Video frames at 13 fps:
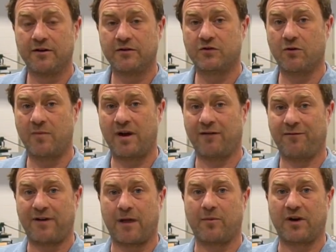So a metal
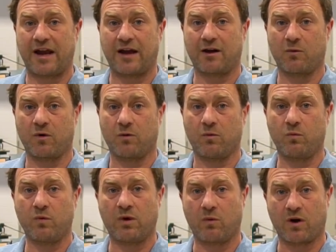fabricator
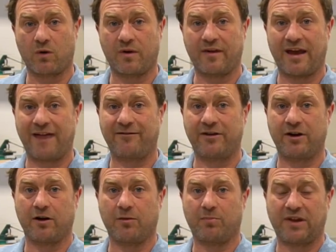will work with
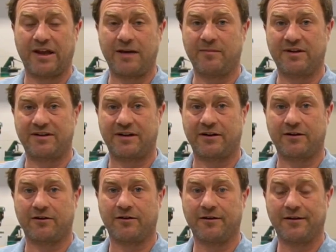heavier plate material,